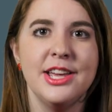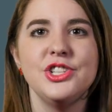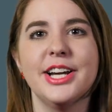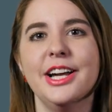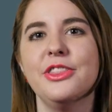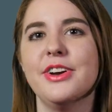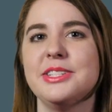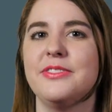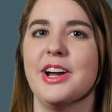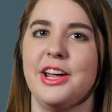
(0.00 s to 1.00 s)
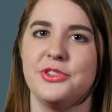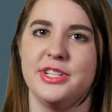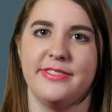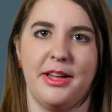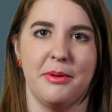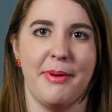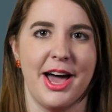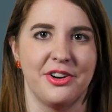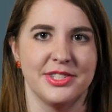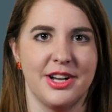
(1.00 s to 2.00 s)
check out the rest of our Android Development
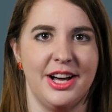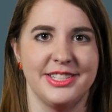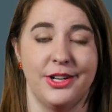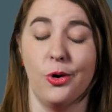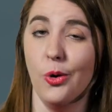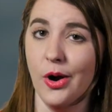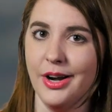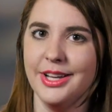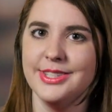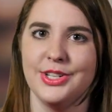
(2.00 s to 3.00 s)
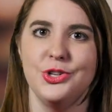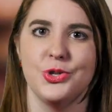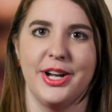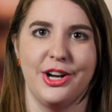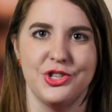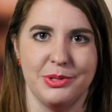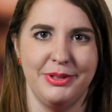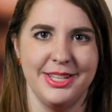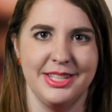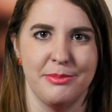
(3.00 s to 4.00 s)
Patterns content or consider joining our G
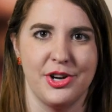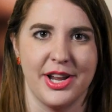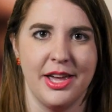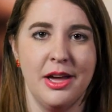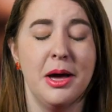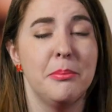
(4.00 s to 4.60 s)
community.